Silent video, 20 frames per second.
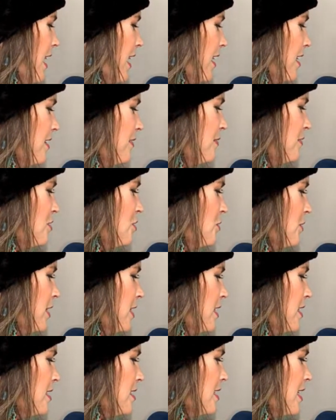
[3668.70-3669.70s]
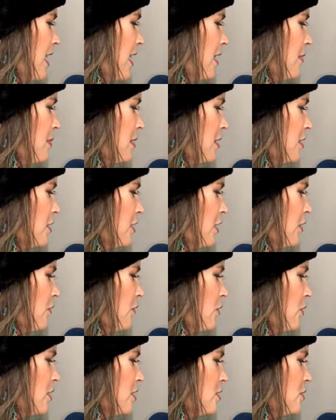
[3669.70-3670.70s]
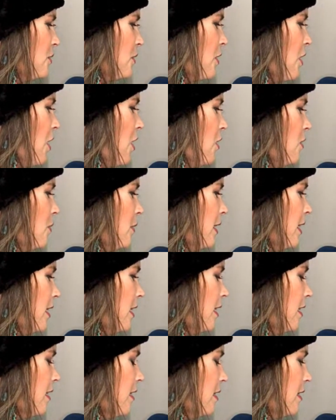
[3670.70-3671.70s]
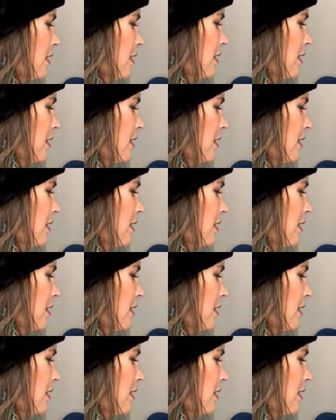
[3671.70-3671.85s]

I enjoyed this night. I've been looking forward to it all week.